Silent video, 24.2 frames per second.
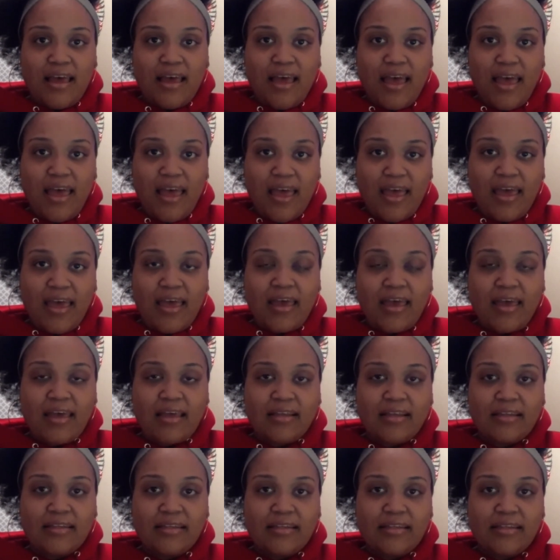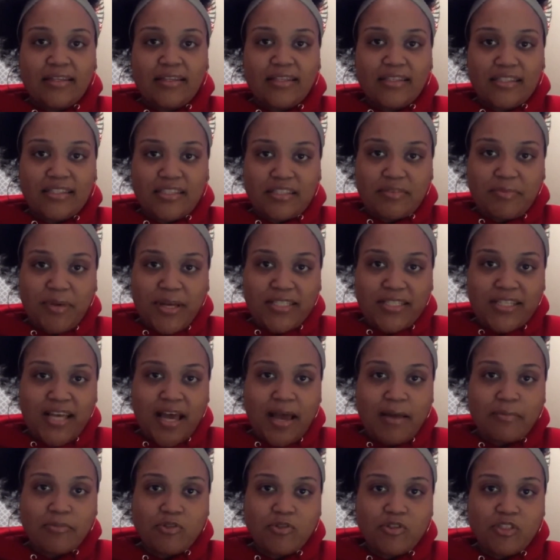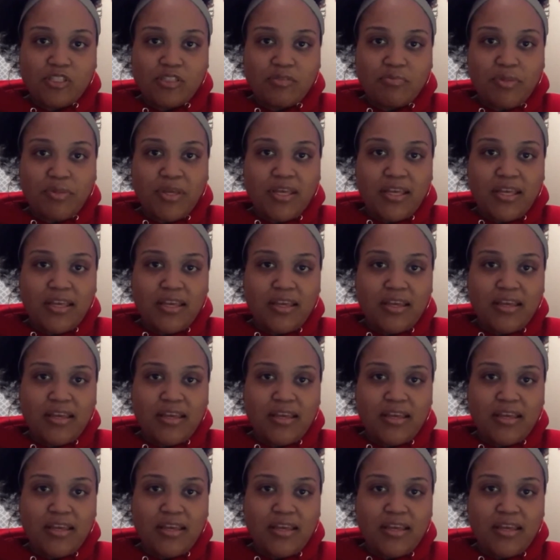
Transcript: And this is my time to speak.